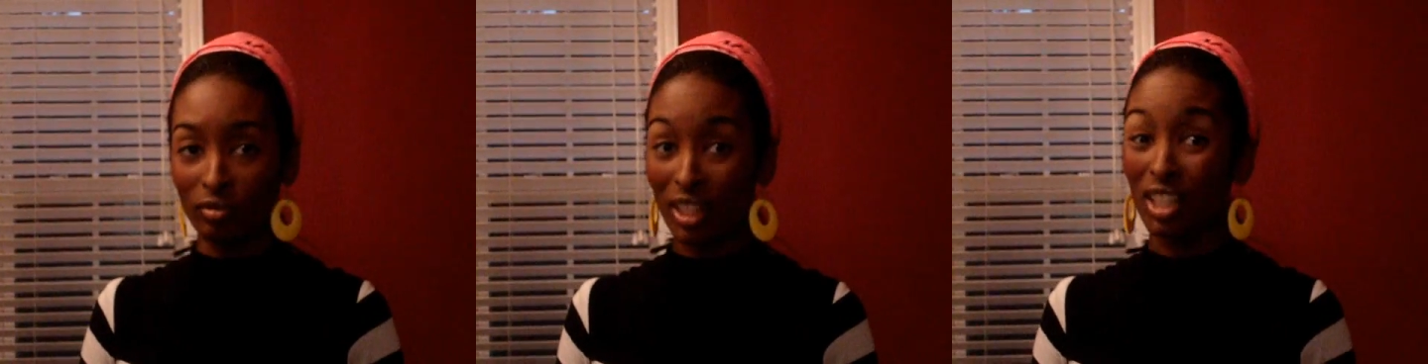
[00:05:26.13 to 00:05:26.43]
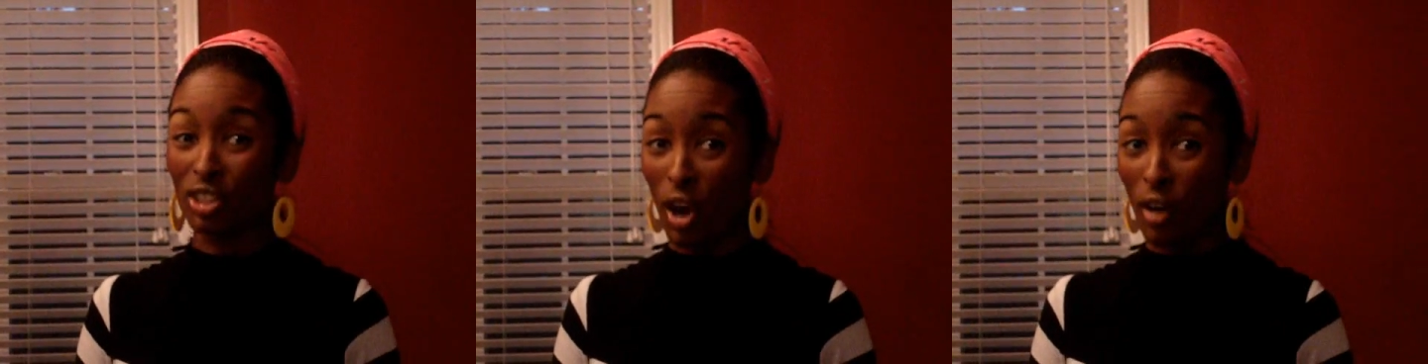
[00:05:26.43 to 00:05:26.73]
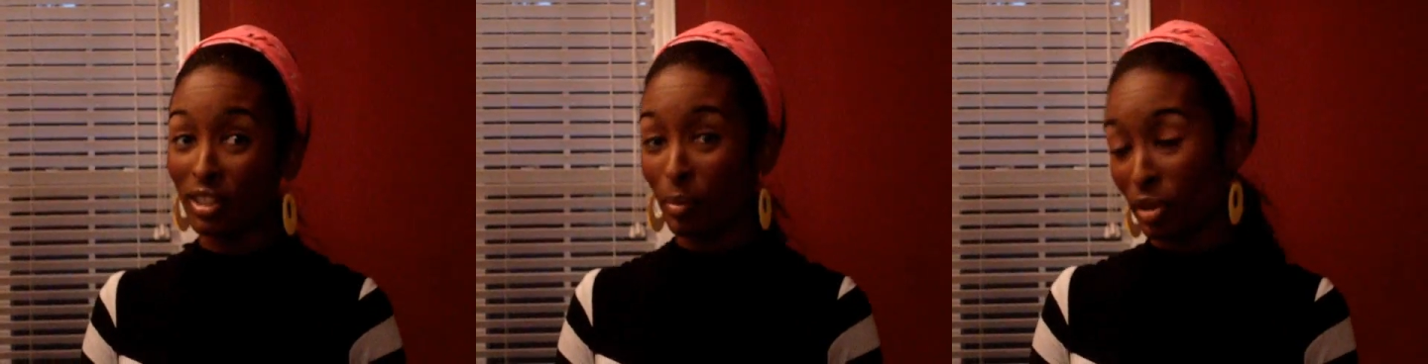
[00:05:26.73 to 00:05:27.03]
really
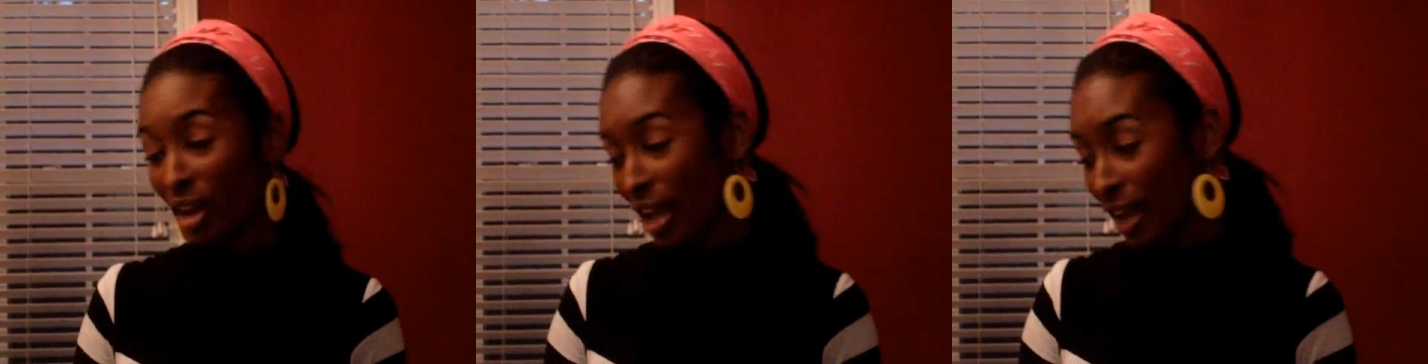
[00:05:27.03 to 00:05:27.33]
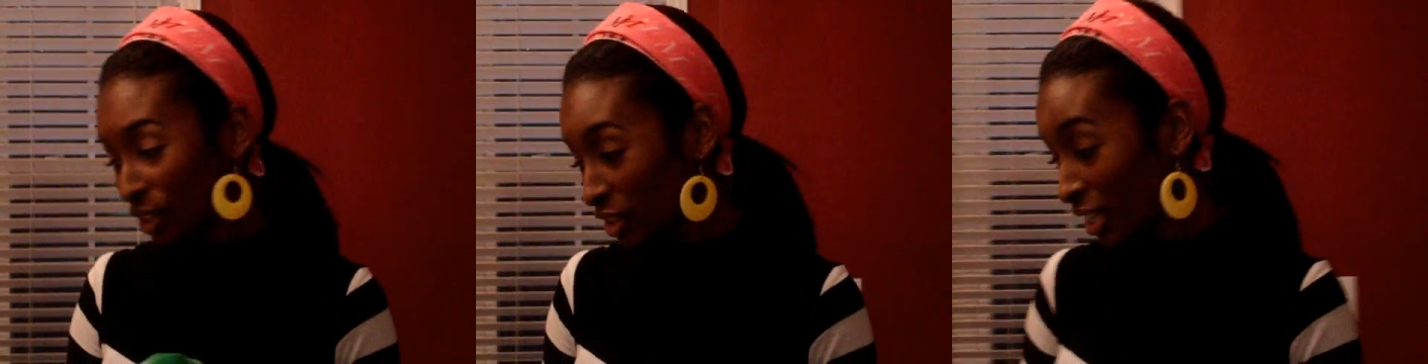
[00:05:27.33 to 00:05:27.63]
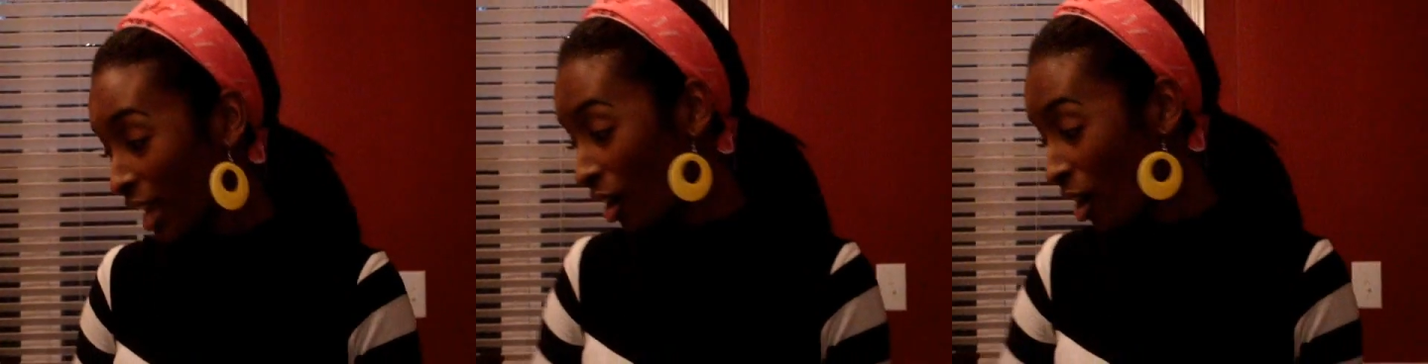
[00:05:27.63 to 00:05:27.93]
soften up your
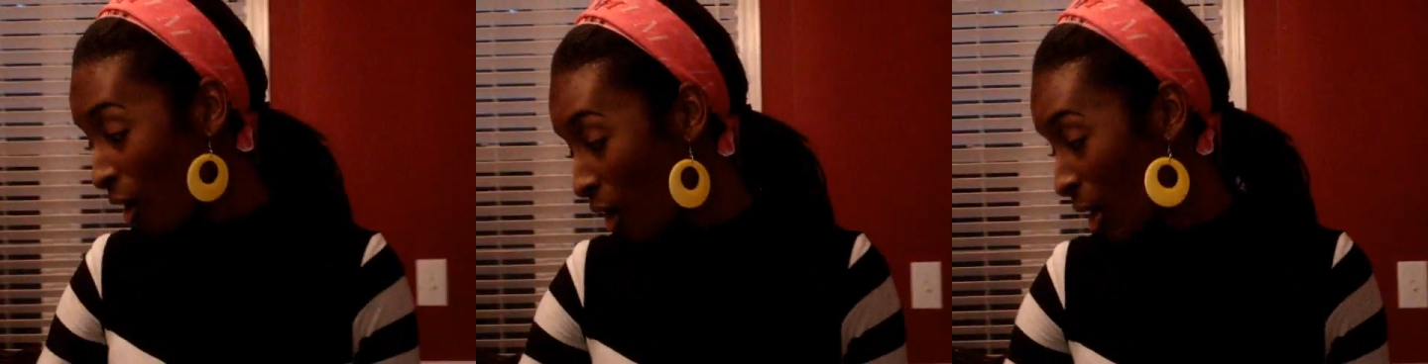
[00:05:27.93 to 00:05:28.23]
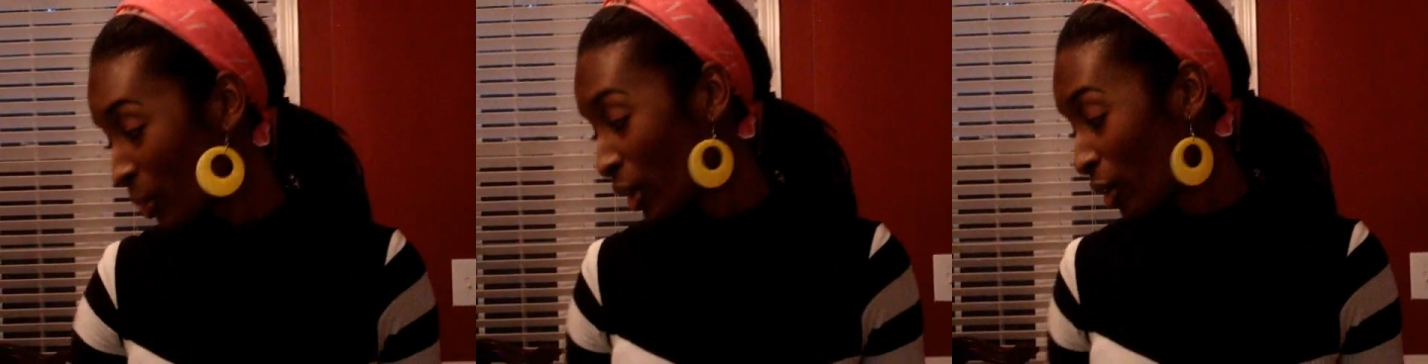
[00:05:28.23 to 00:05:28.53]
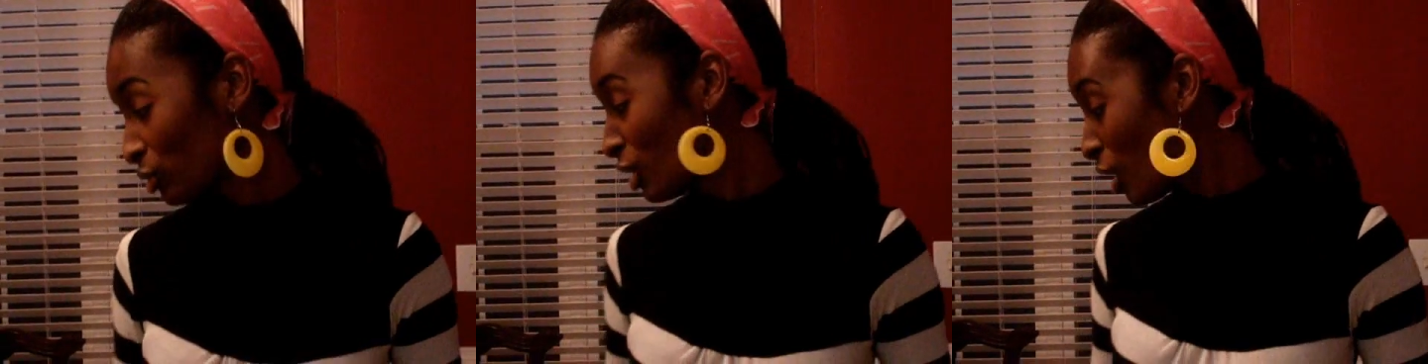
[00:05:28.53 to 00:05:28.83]
edges at all and
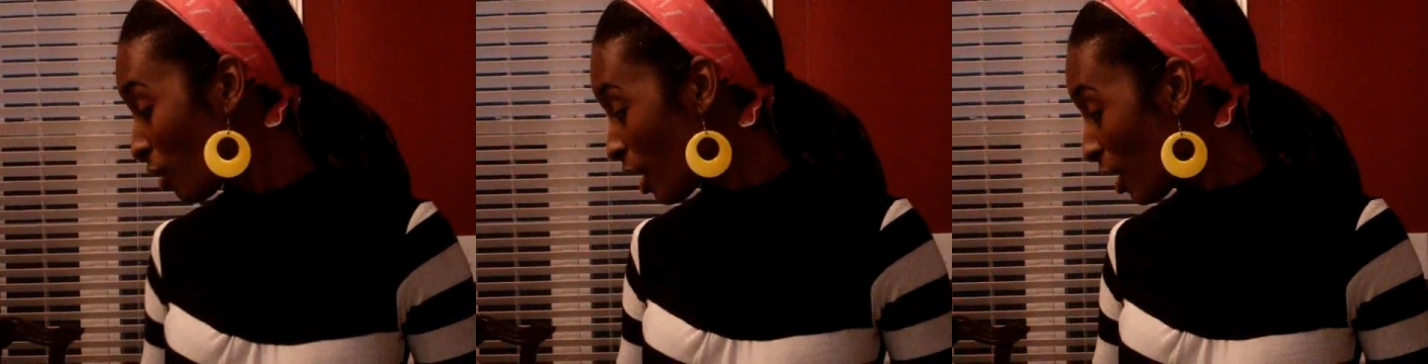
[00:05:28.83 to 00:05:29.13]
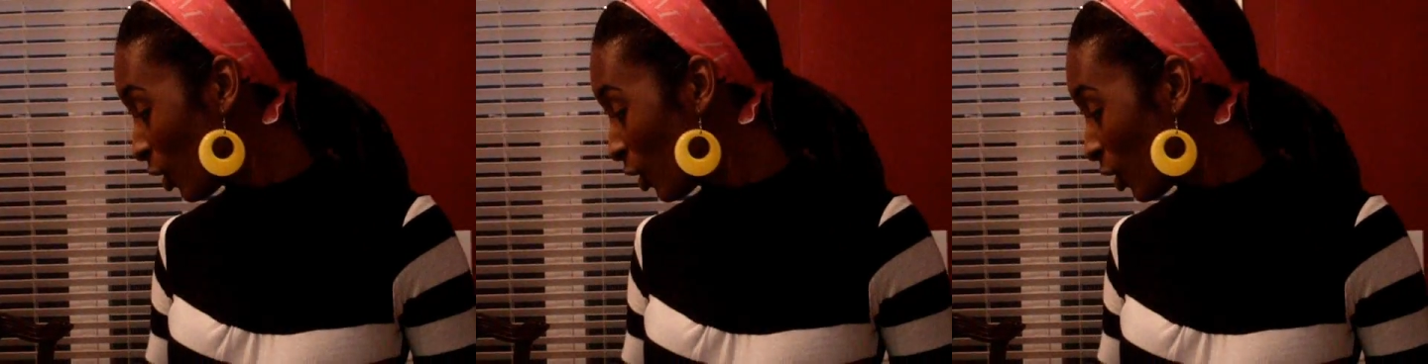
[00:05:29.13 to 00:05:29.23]
there's no